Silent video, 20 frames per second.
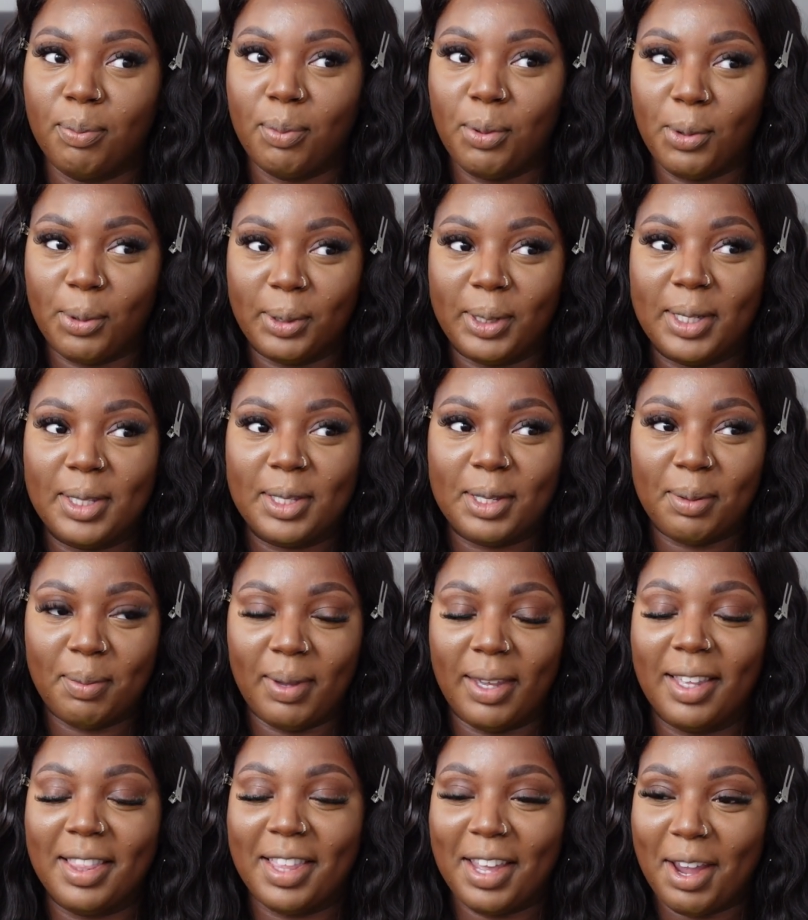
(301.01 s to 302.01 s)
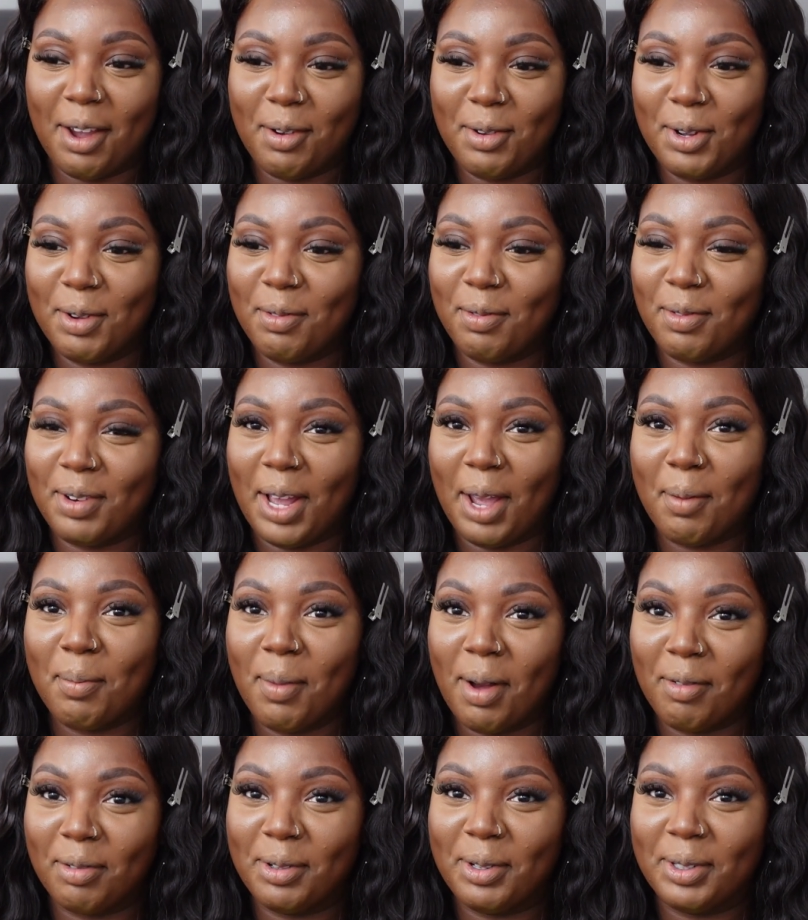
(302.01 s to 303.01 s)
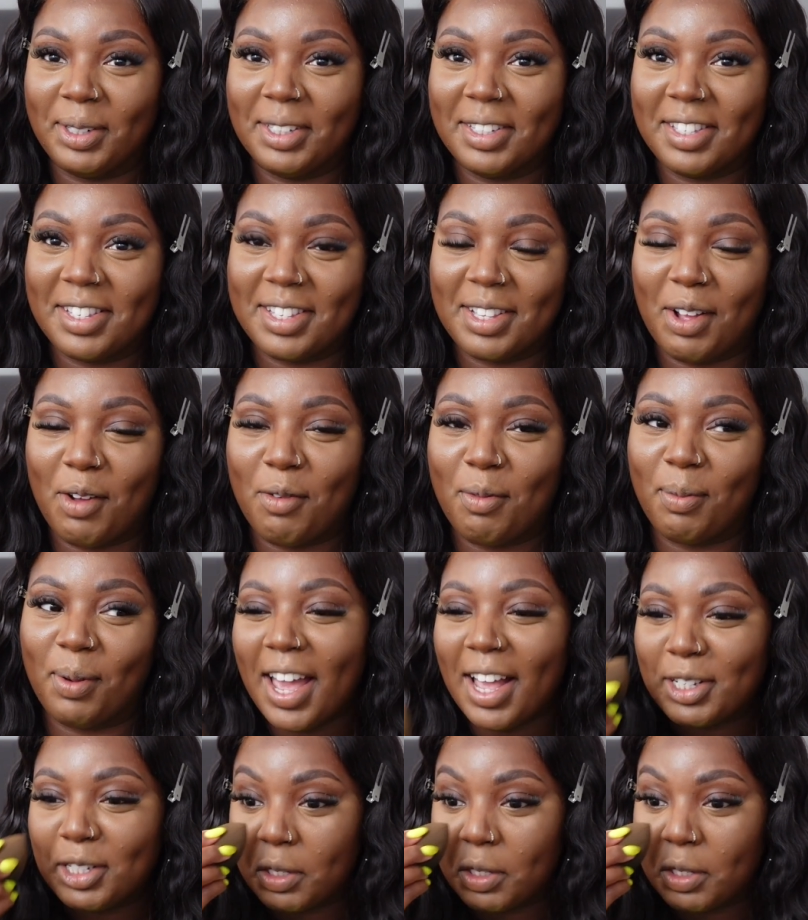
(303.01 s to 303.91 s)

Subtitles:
poured into me in the area of like motherhood and stuff. But yeah, I